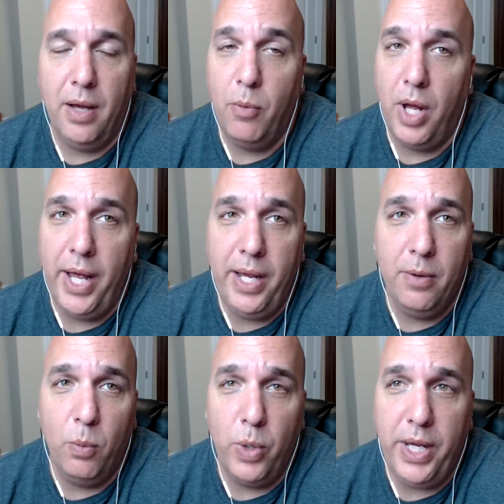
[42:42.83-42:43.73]
well, hey,
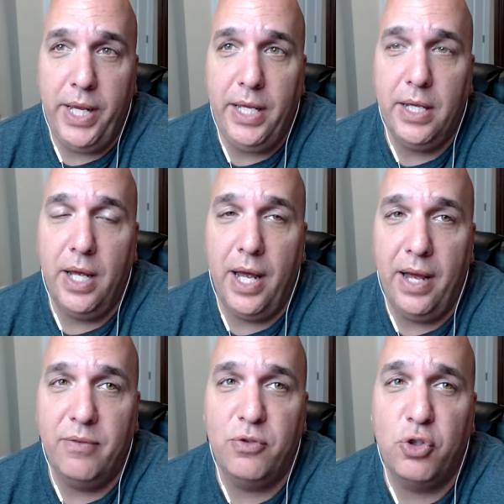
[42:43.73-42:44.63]
we
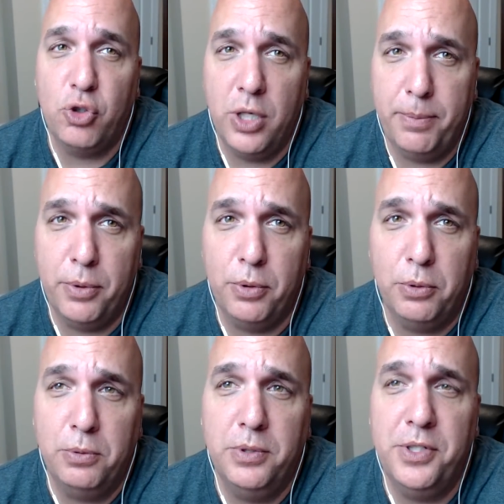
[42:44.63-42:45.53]
have
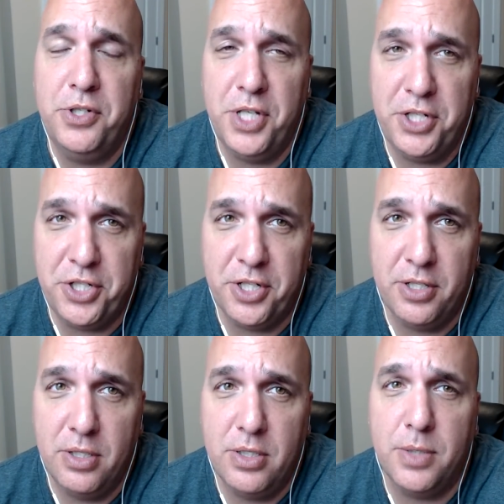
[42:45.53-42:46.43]
triple-digit
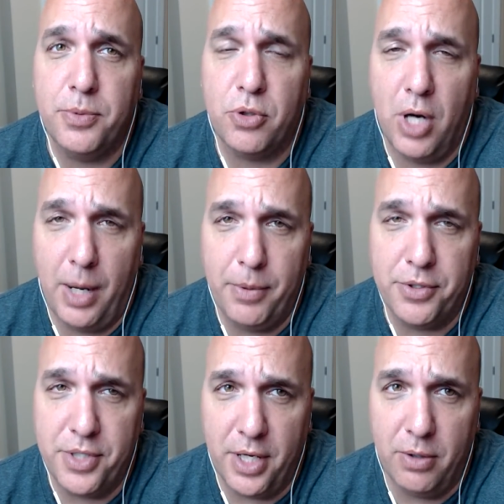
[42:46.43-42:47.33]

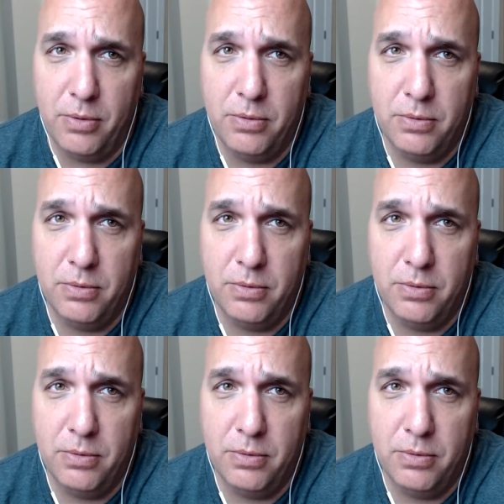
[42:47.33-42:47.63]
subscribers now.